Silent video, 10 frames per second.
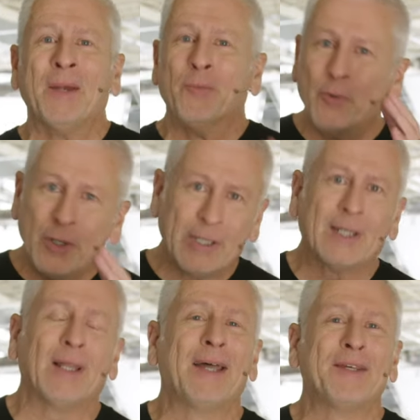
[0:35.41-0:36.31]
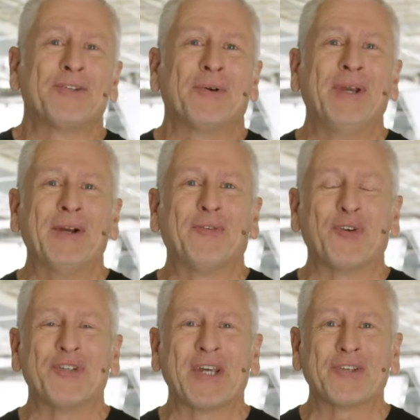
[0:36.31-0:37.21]
I'm really glad that you're here
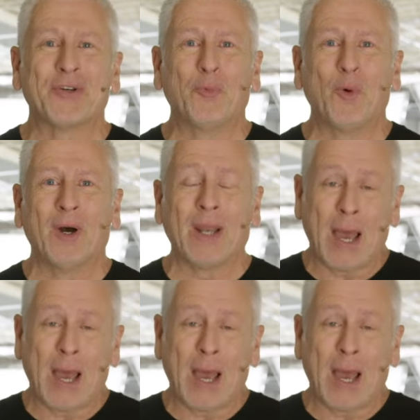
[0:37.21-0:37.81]
for session one.